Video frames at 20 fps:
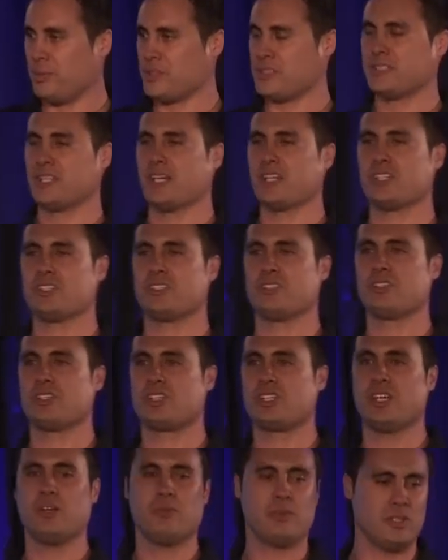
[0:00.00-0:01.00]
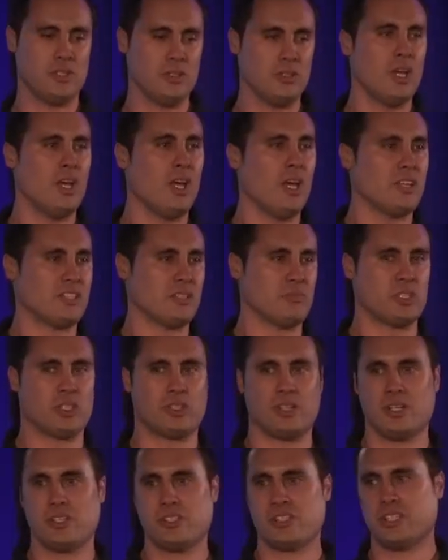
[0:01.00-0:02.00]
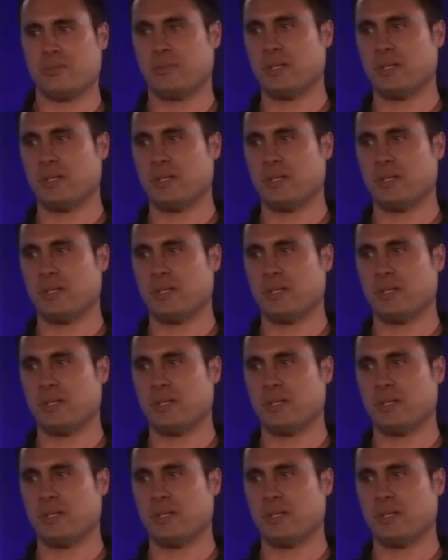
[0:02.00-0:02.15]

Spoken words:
presentation to just share with you some strategy,